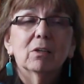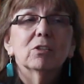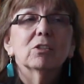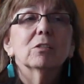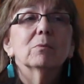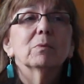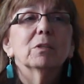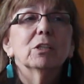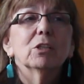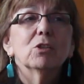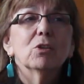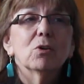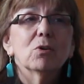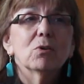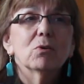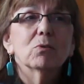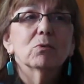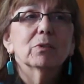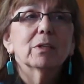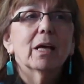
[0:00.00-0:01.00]
to be
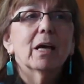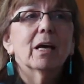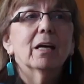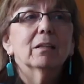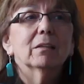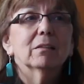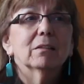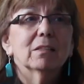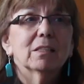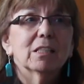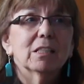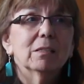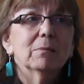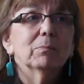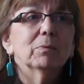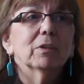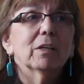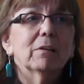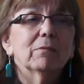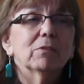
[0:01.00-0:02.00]
known at the
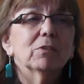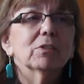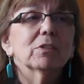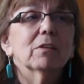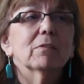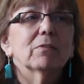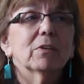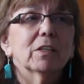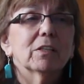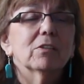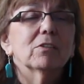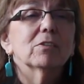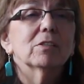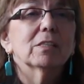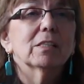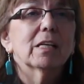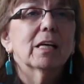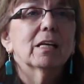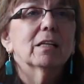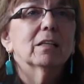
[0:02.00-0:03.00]
deep levels of
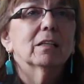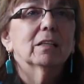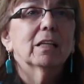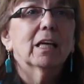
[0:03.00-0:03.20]
understanding.